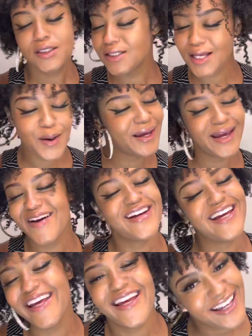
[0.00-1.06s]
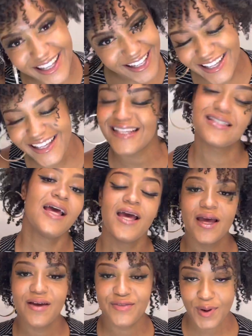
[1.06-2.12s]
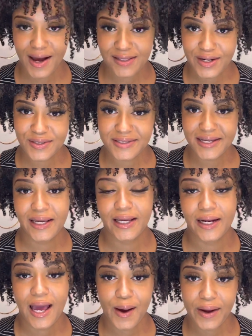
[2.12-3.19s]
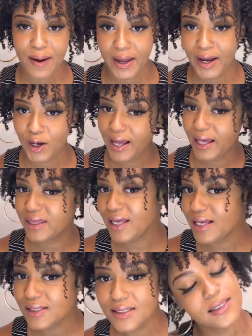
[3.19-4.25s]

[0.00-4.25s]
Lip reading: So here it is. If you guys are interested in how I got my hair like this,